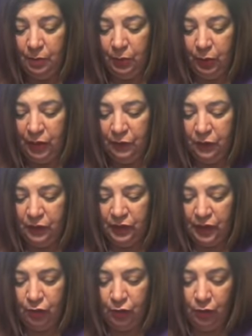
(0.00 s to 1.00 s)
But what I feel is
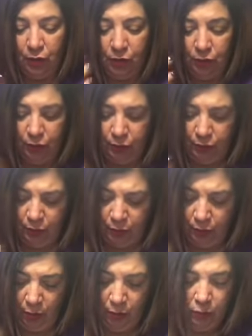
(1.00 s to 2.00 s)
that you're you're you're.
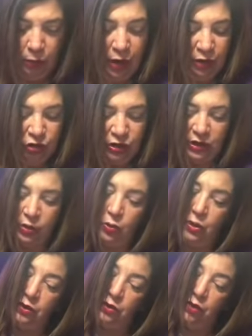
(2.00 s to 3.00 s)
Oh no, actually it's the
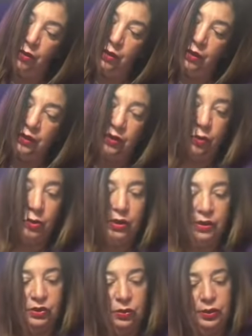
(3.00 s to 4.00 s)
Queen. Sorry, it's the Queen
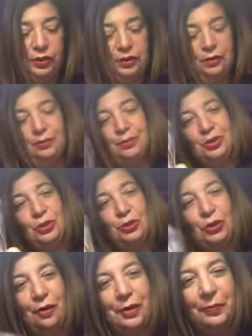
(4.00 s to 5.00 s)
of Swords. So
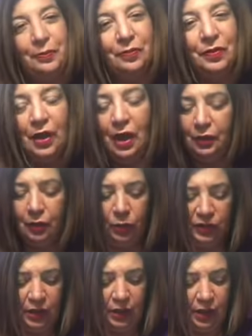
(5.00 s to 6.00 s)
sorry, I thought it
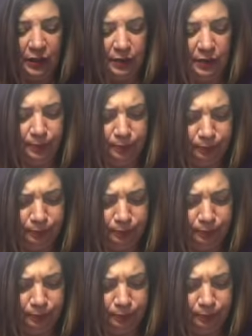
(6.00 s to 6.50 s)
was the Knight.